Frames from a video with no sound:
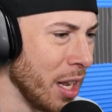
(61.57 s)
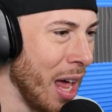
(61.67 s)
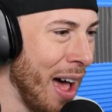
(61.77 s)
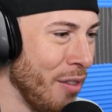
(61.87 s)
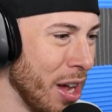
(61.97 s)

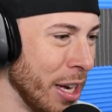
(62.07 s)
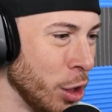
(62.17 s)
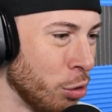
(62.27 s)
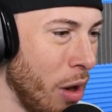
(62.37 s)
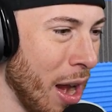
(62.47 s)
lava and
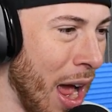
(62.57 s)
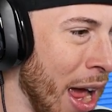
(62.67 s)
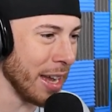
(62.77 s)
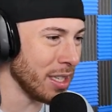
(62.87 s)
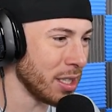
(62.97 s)
dry
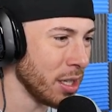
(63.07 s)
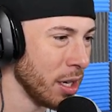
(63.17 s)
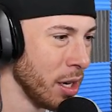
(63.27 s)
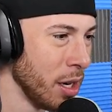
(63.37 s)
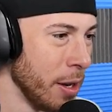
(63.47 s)
ice?
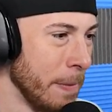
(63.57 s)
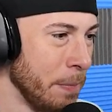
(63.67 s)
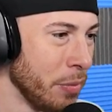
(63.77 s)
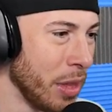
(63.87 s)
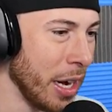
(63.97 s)

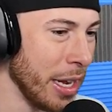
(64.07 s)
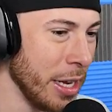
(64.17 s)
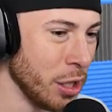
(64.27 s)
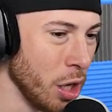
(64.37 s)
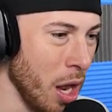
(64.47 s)
That
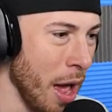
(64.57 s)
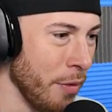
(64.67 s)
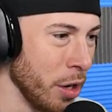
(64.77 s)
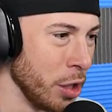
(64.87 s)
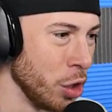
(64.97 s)
is
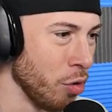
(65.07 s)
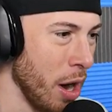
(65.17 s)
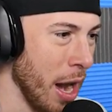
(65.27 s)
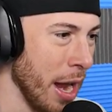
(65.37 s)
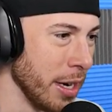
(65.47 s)
lava and
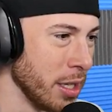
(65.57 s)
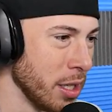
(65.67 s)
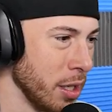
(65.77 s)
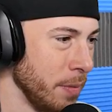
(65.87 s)
dry ice.